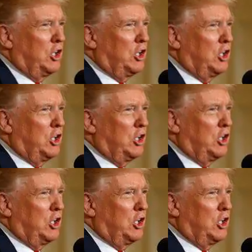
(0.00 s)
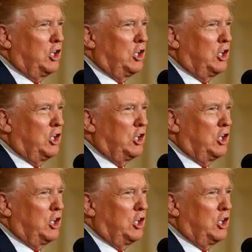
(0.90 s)

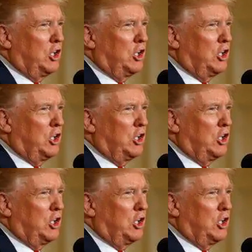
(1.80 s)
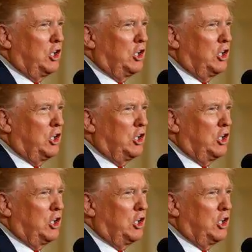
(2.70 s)

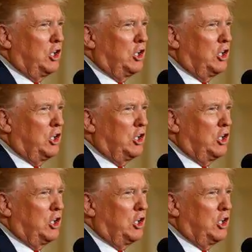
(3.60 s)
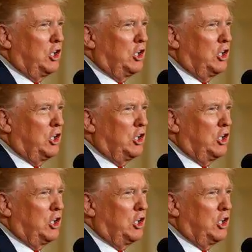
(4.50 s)

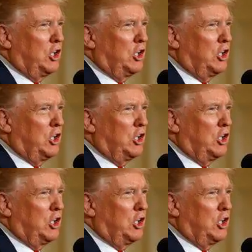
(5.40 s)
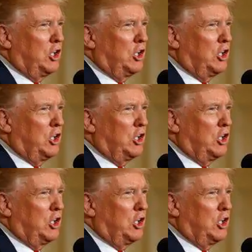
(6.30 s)
The face doesn't move, so there is nothing to read.